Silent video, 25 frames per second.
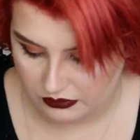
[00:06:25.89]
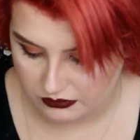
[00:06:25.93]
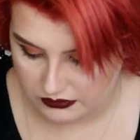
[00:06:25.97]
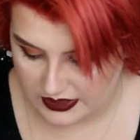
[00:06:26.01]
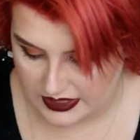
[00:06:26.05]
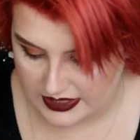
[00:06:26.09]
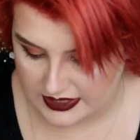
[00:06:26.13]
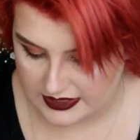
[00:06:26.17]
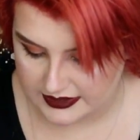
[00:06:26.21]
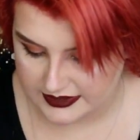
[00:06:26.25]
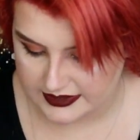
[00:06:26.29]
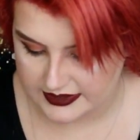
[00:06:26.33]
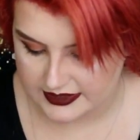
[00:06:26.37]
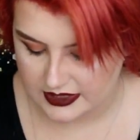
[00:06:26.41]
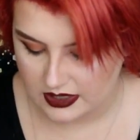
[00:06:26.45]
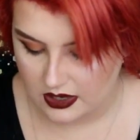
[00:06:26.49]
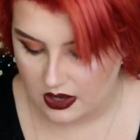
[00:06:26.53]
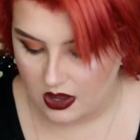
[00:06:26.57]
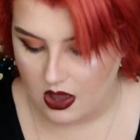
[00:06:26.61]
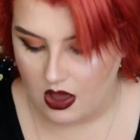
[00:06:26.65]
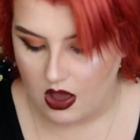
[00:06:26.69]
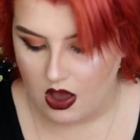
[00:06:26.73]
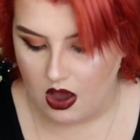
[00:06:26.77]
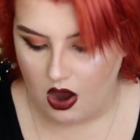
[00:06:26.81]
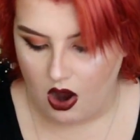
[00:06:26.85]
these
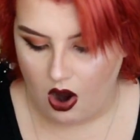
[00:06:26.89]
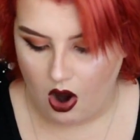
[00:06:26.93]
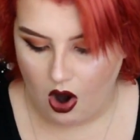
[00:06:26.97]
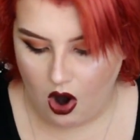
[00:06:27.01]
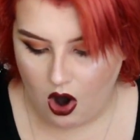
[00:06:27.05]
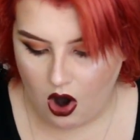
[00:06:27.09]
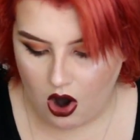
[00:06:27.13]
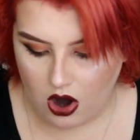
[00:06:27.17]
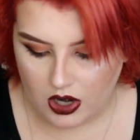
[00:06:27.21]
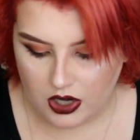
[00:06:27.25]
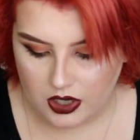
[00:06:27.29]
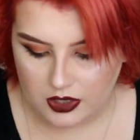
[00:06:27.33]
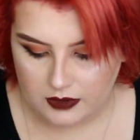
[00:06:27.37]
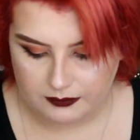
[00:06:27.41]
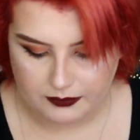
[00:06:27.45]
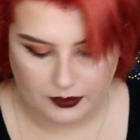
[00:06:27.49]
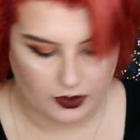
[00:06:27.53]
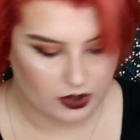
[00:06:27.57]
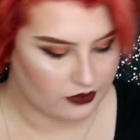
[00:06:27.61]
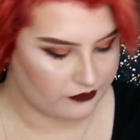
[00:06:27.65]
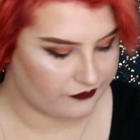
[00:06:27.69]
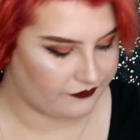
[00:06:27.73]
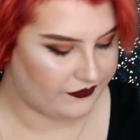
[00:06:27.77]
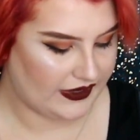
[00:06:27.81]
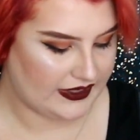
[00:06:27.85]
are
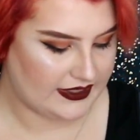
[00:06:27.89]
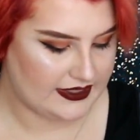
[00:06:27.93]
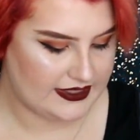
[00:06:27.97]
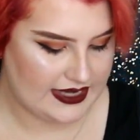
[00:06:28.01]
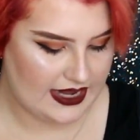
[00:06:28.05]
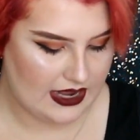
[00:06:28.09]
perfect.